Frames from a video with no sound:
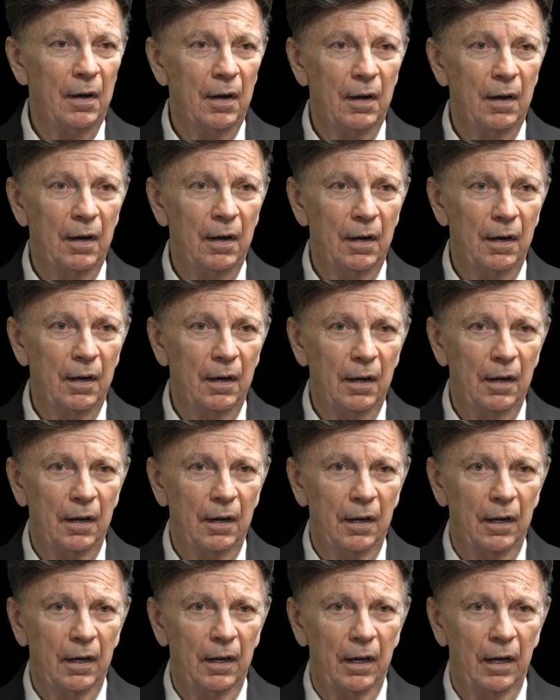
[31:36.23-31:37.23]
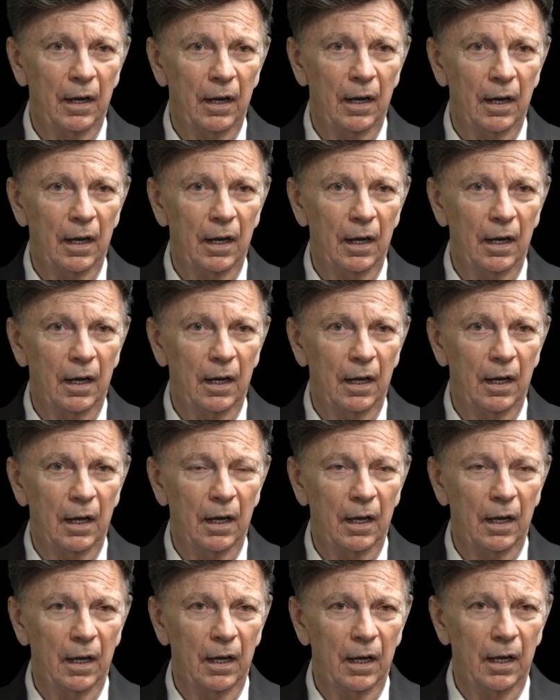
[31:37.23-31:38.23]

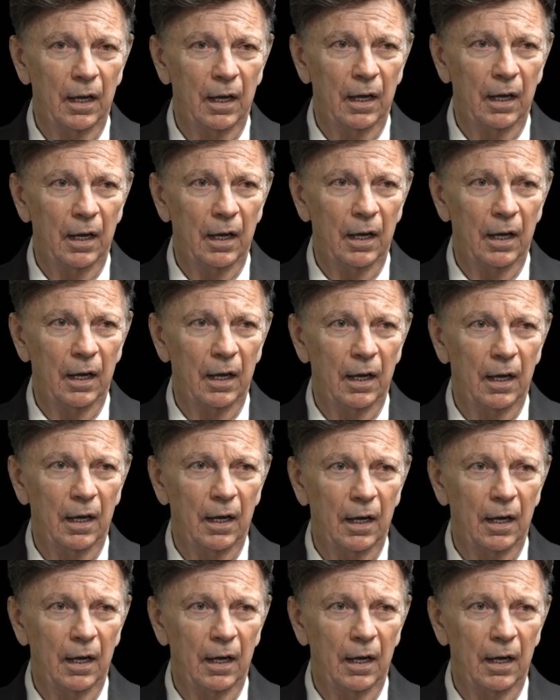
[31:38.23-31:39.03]
(silence)